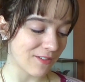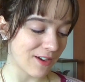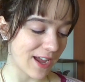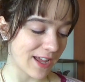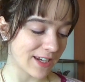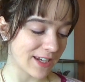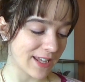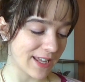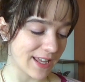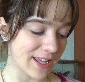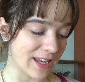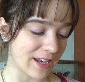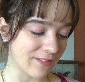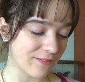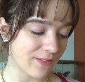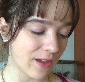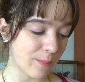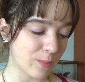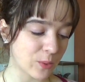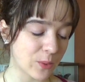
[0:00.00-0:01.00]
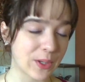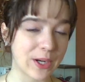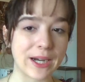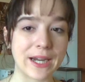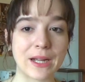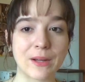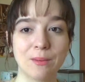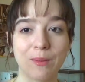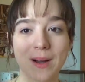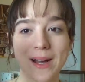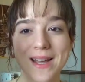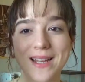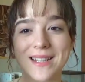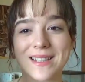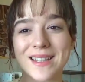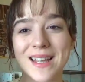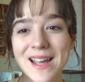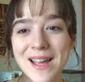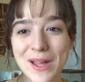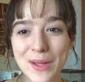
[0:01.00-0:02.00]
read in February
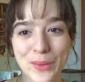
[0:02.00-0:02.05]
was